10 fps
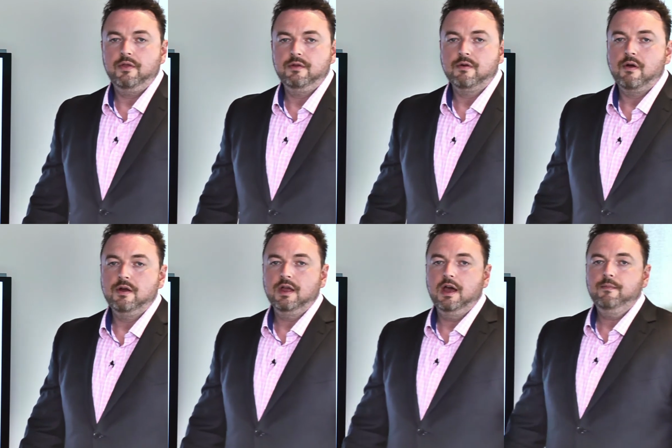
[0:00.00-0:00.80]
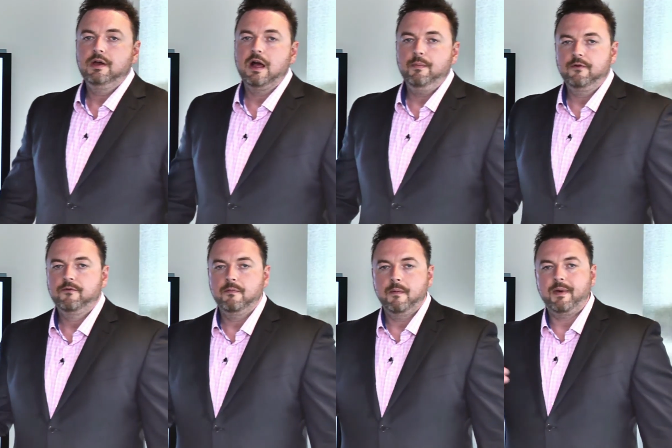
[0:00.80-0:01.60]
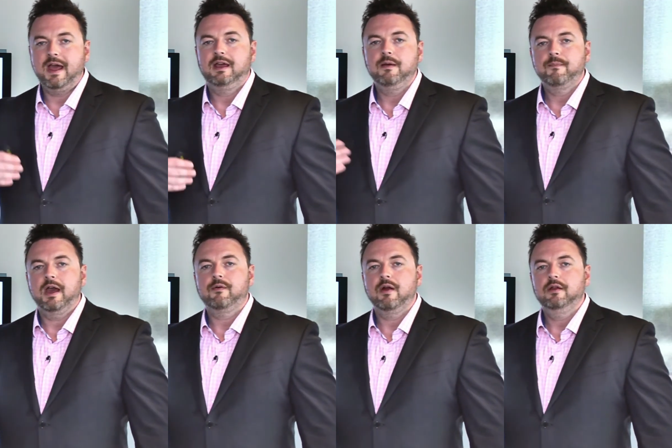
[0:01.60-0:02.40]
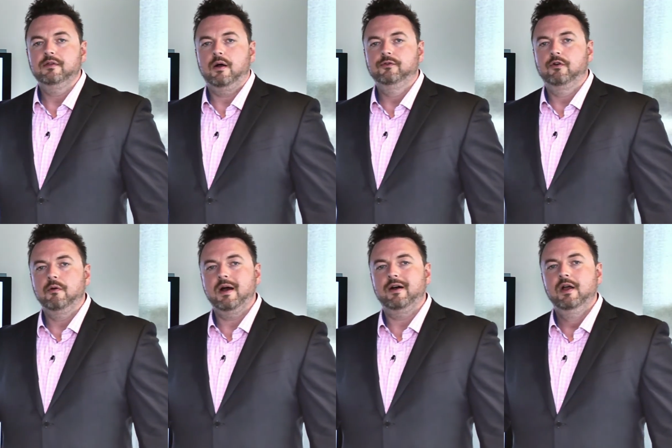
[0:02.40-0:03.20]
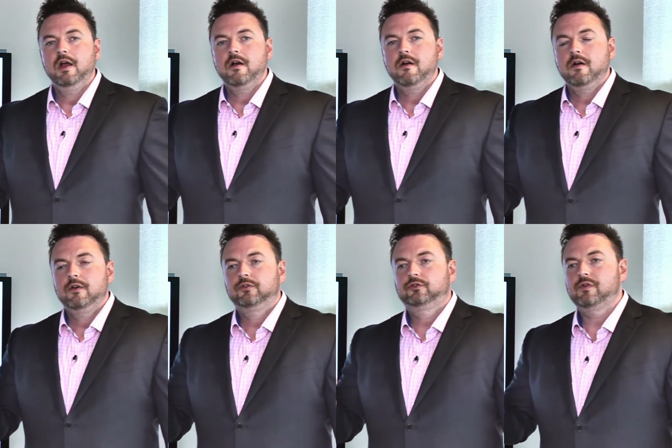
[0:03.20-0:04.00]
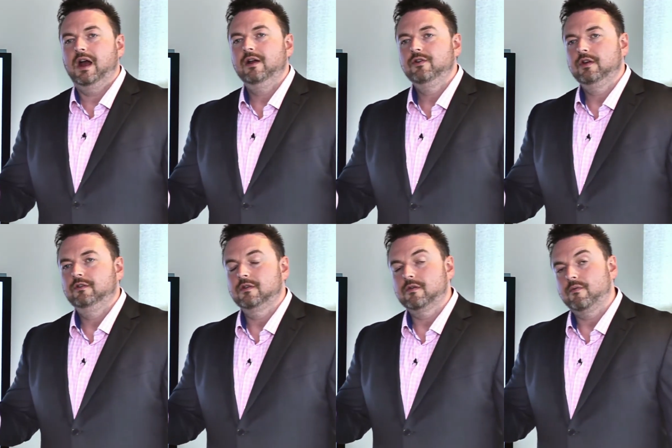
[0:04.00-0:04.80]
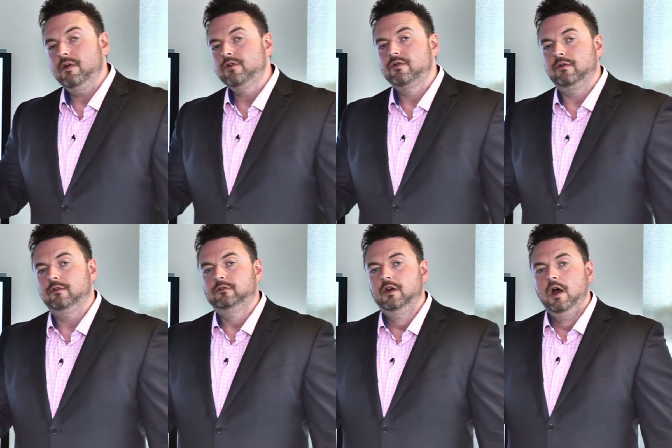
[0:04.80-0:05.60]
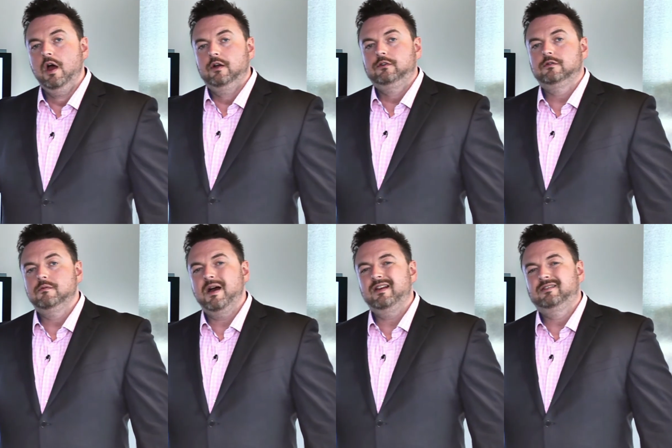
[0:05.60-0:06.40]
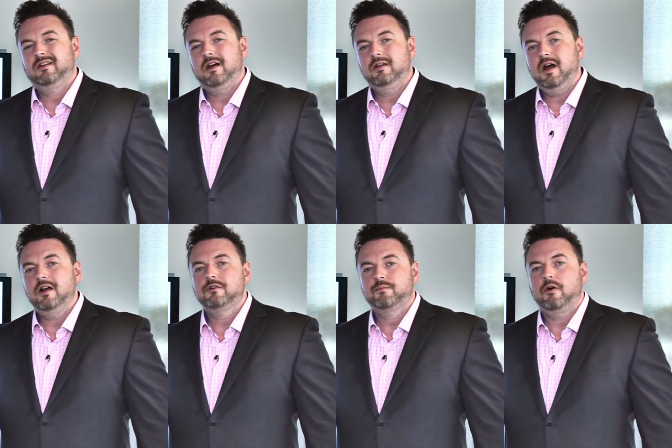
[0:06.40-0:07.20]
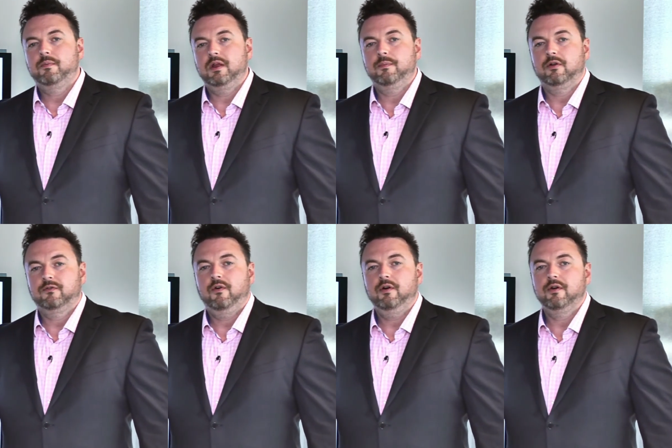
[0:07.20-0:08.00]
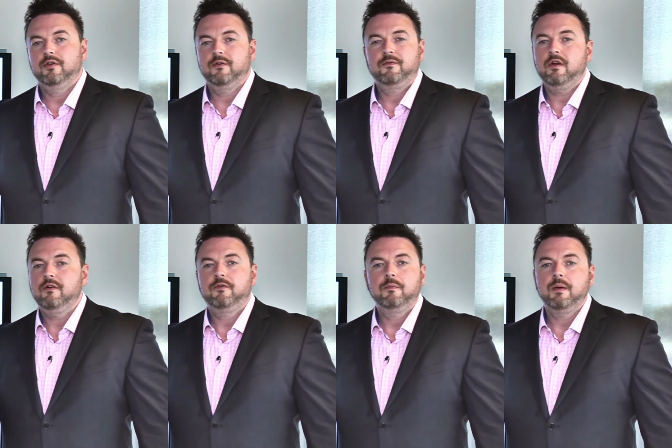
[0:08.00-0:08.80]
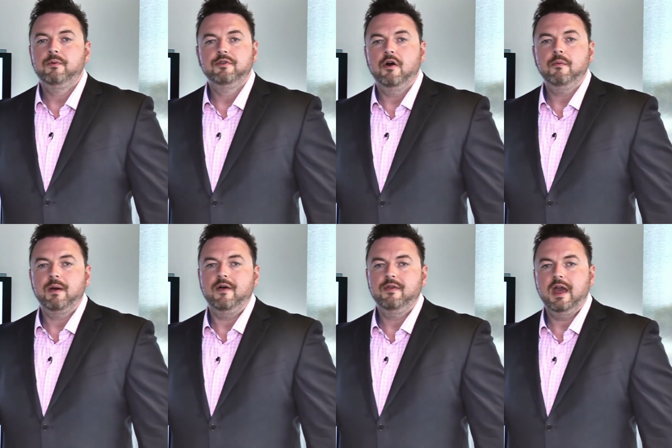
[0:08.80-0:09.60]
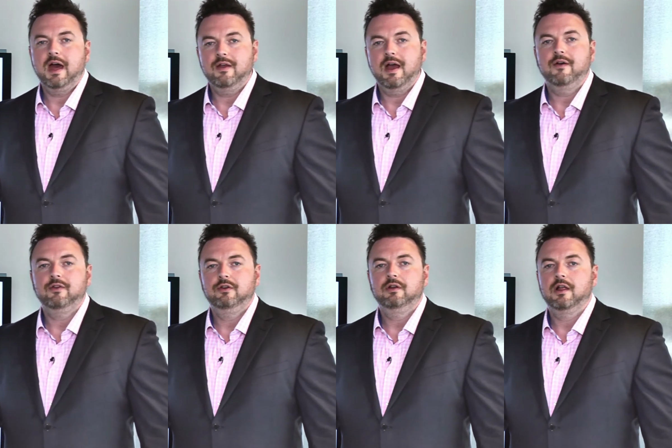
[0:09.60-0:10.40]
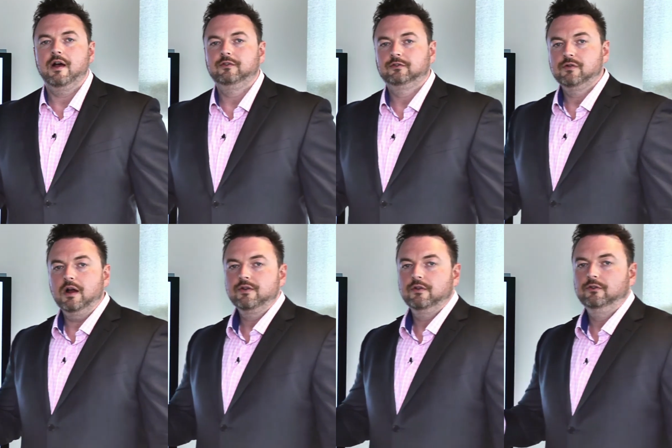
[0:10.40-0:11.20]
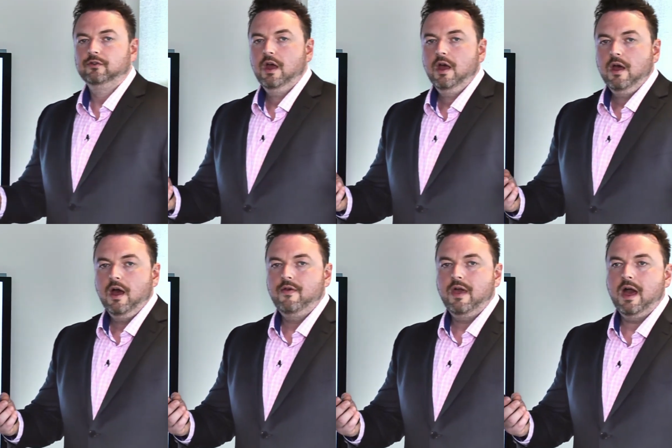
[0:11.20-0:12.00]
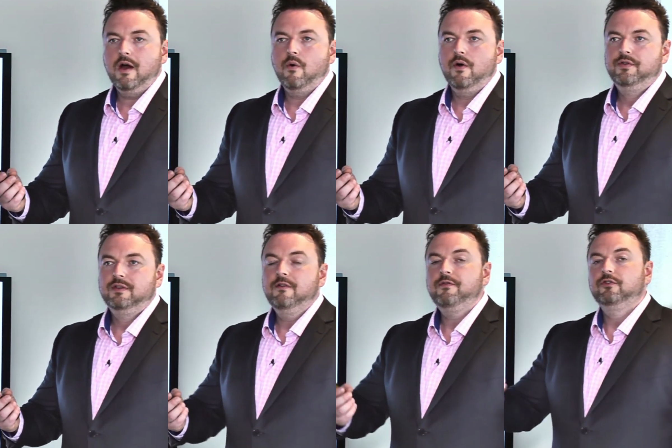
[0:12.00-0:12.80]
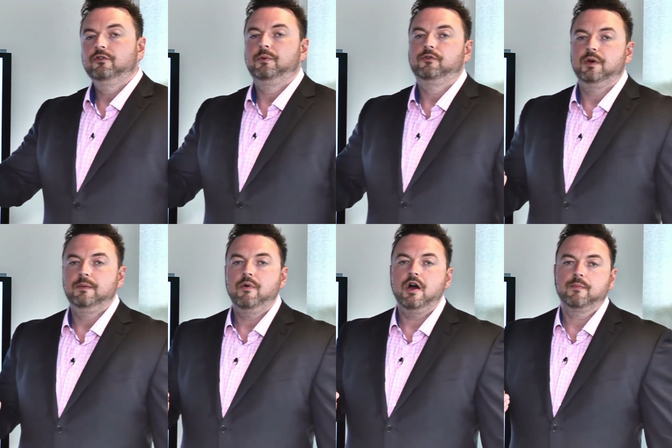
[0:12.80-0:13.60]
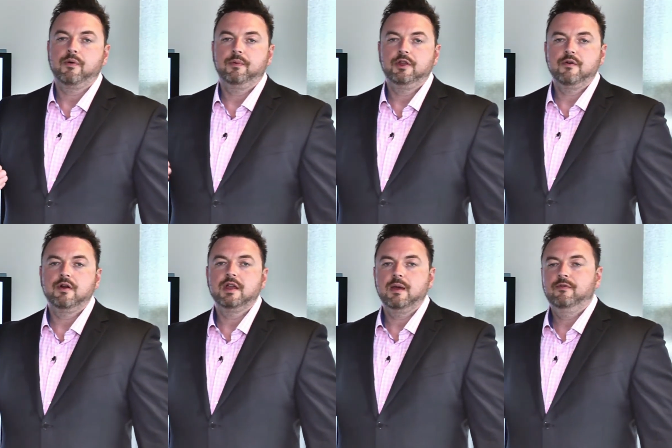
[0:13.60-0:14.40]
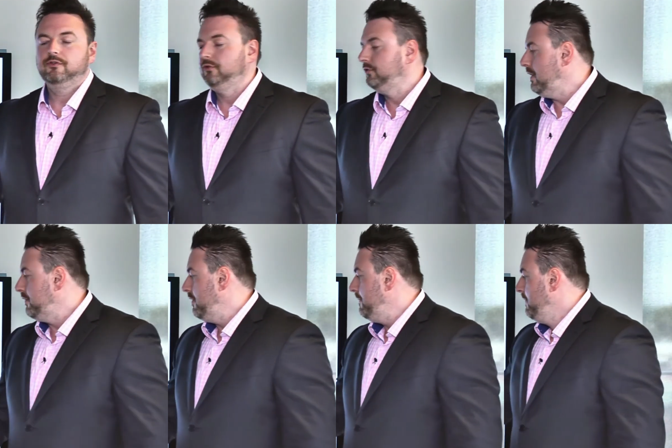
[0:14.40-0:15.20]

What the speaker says: than your own name. Coming from a banking background, I'll talk about strategies that the rich use to amass a large property portfolio that very few people know about, and how they utilize structures and how the differences between buying property in your own name versus structure.